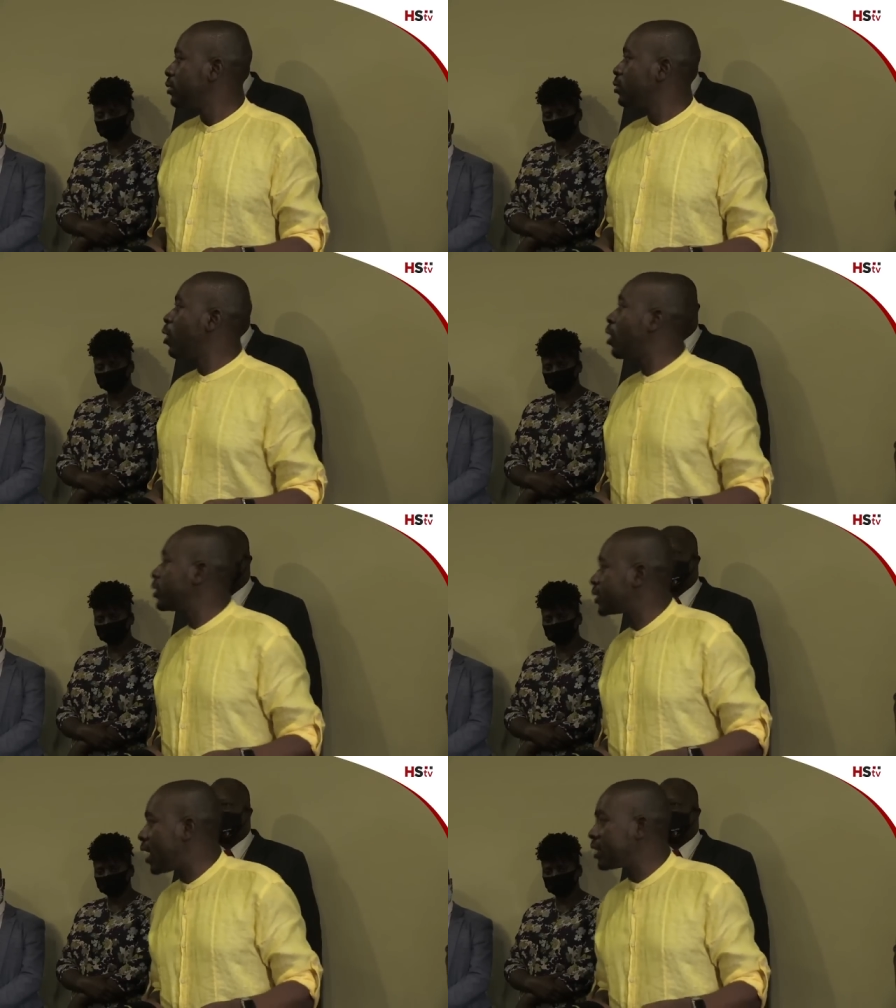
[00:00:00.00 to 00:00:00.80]

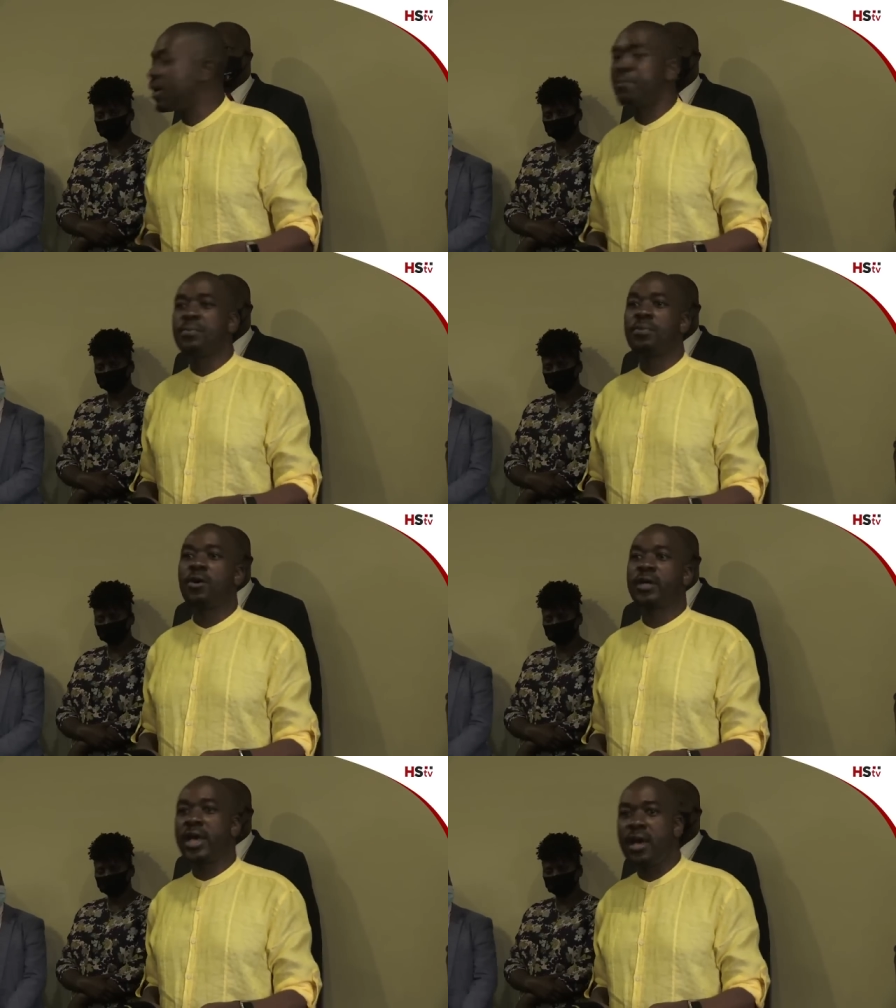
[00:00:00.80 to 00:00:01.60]
Those other
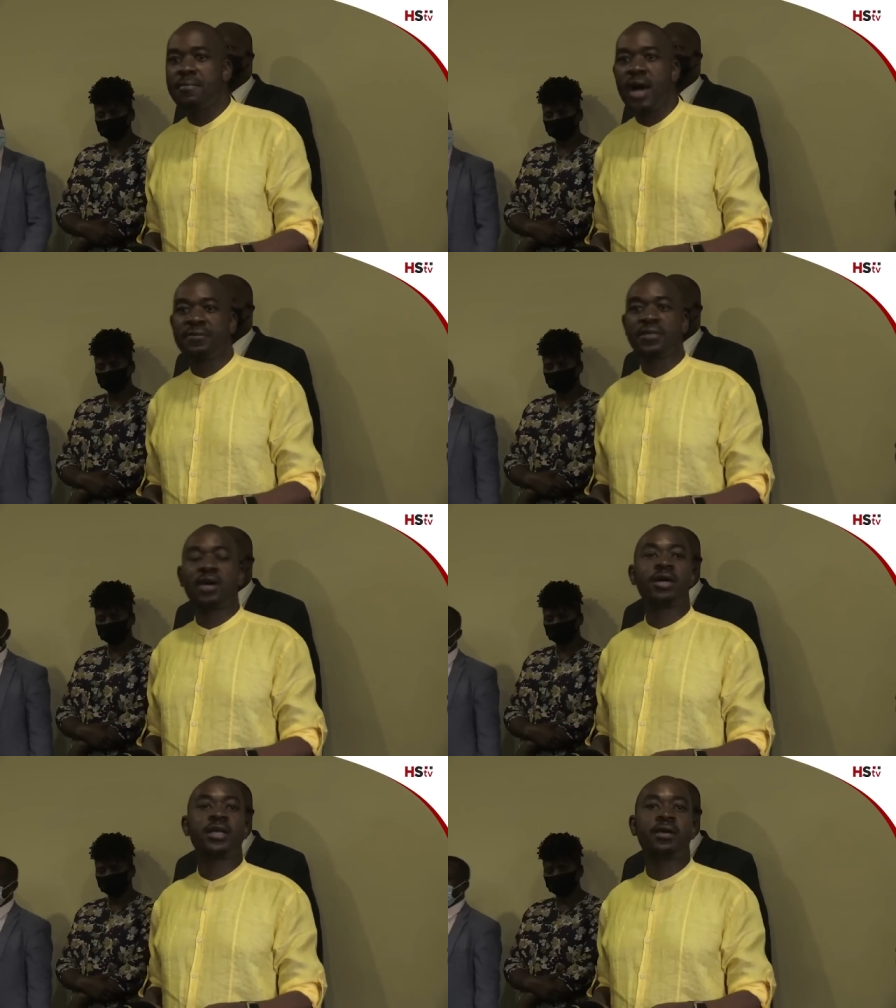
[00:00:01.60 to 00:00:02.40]
people came after
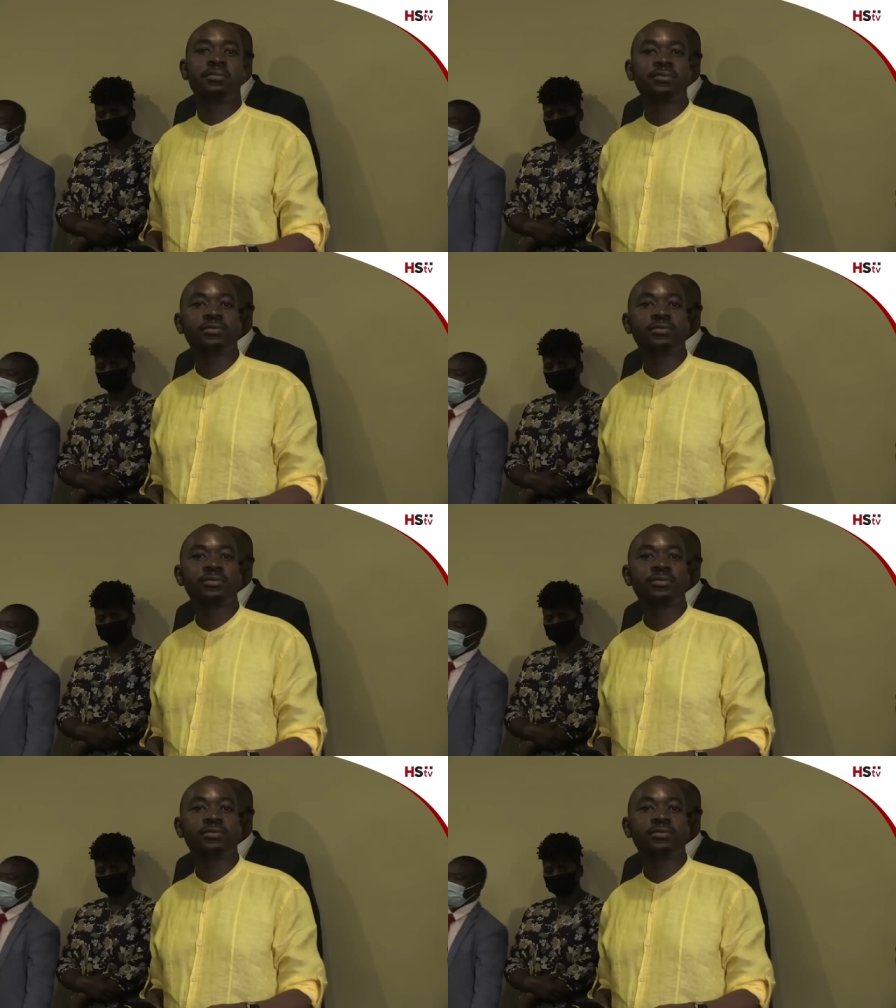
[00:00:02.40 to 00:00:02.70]
our name.